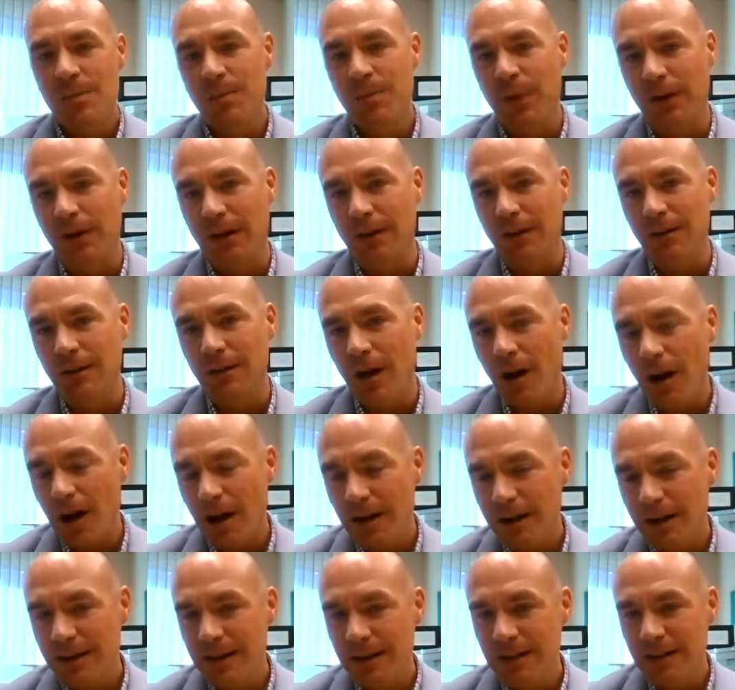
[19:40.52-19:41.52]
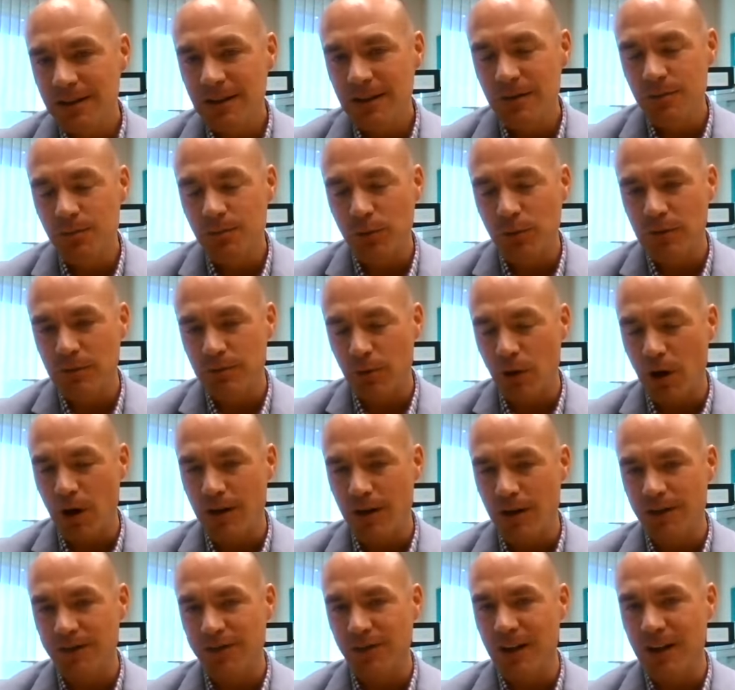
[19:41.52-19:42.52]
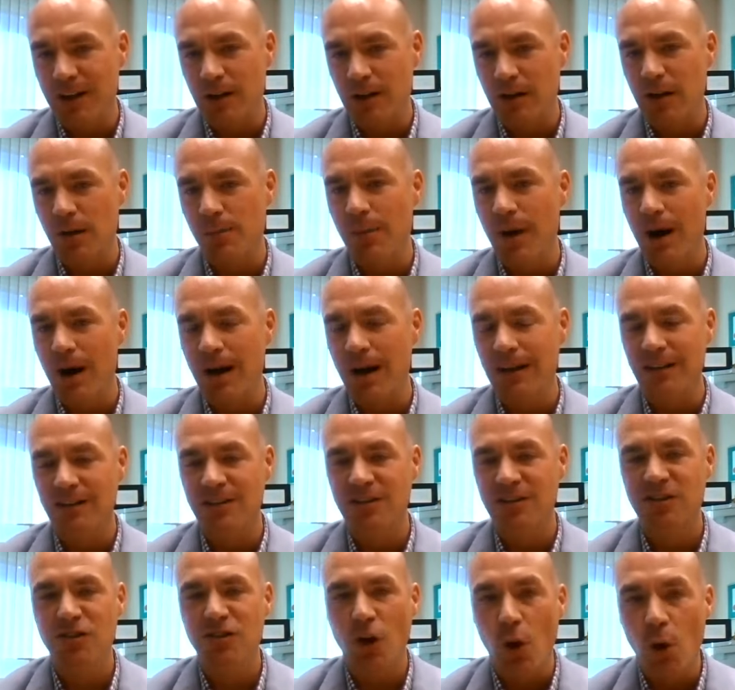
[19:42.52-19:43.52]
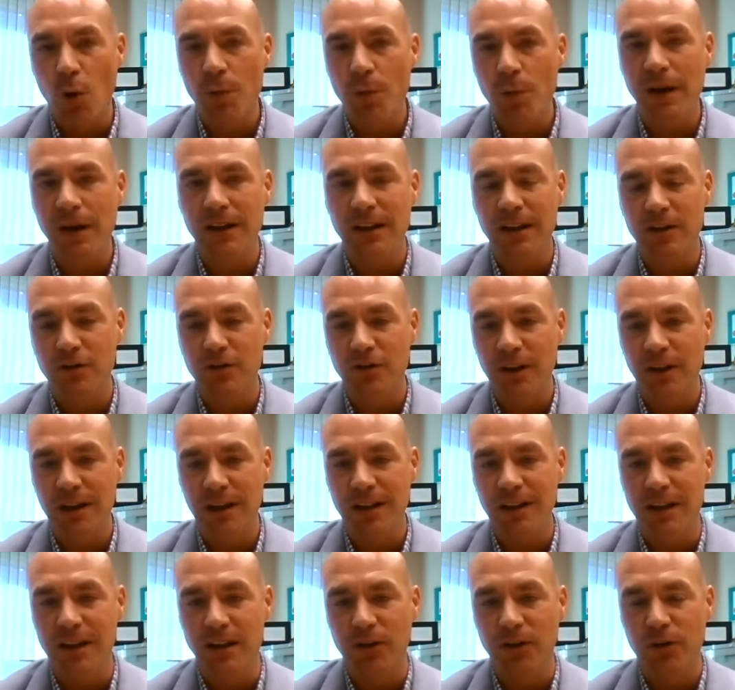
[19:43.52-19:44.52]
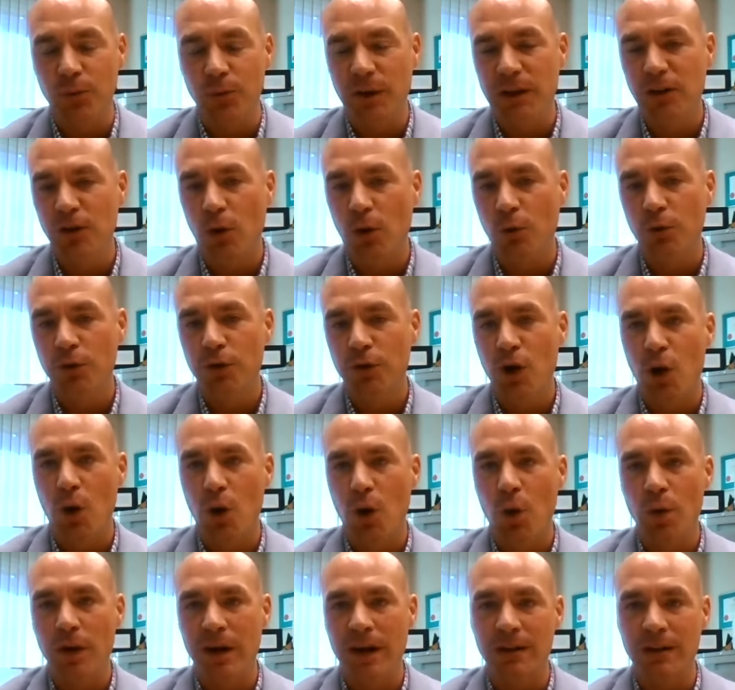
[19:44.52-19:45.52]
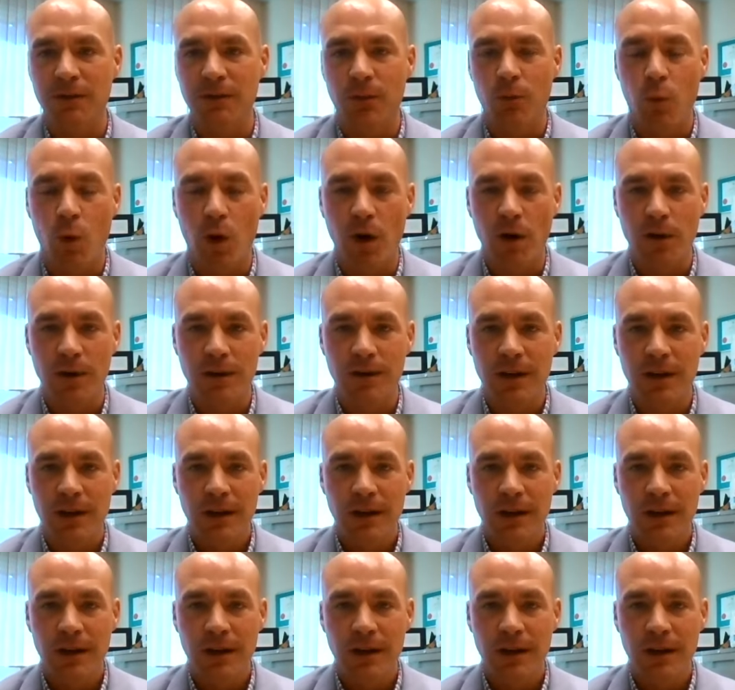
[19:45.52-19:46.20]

but a lot of these products are now combining so many ingredients, we don't know if one